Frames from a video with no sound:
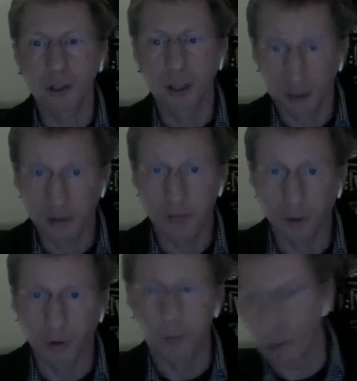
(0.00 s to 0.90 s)
It's
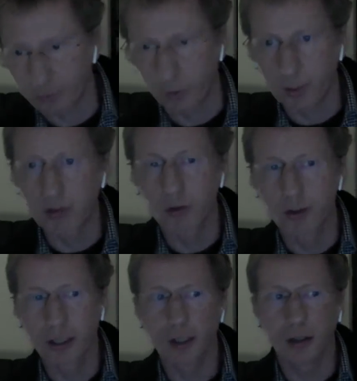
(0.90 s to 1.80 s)
very important for me
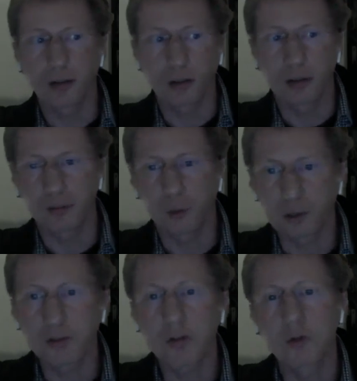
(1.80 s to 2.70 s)
already, of
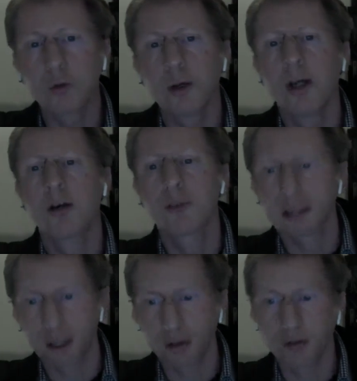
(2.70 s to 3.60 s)
course, to
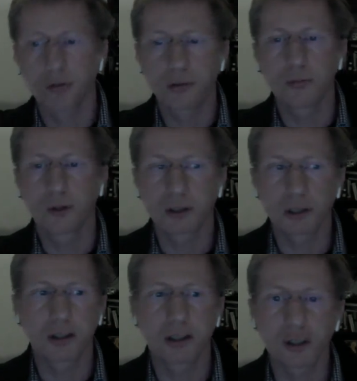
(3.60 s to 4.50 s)
find out what
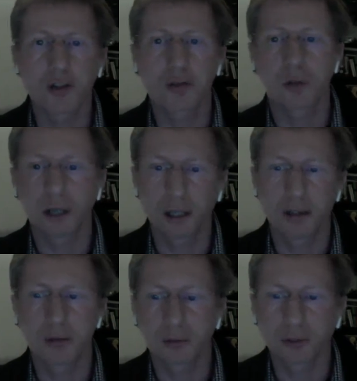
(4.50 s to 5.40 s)
are the issues, why it
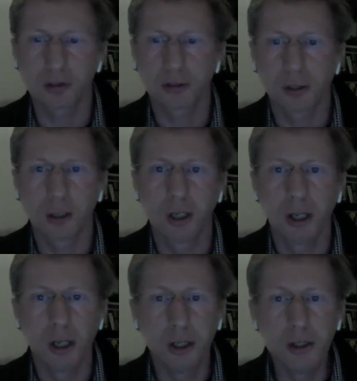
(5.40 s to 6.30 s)
was not
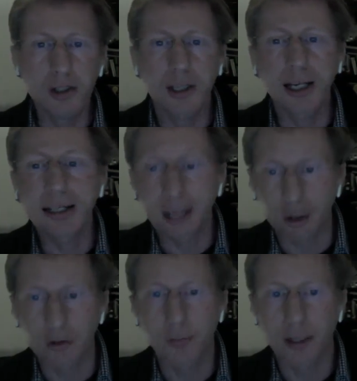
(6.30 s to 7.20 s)
cleaned
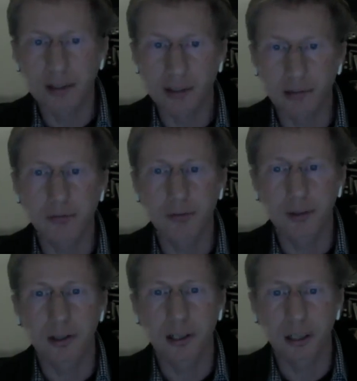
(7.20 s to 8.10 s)
out by itself
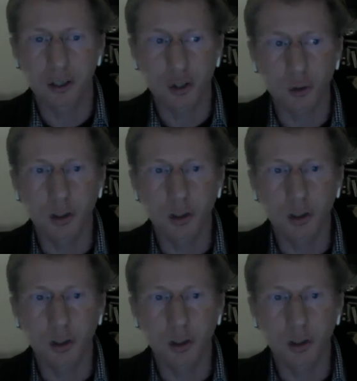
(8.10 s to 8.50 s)
like it should.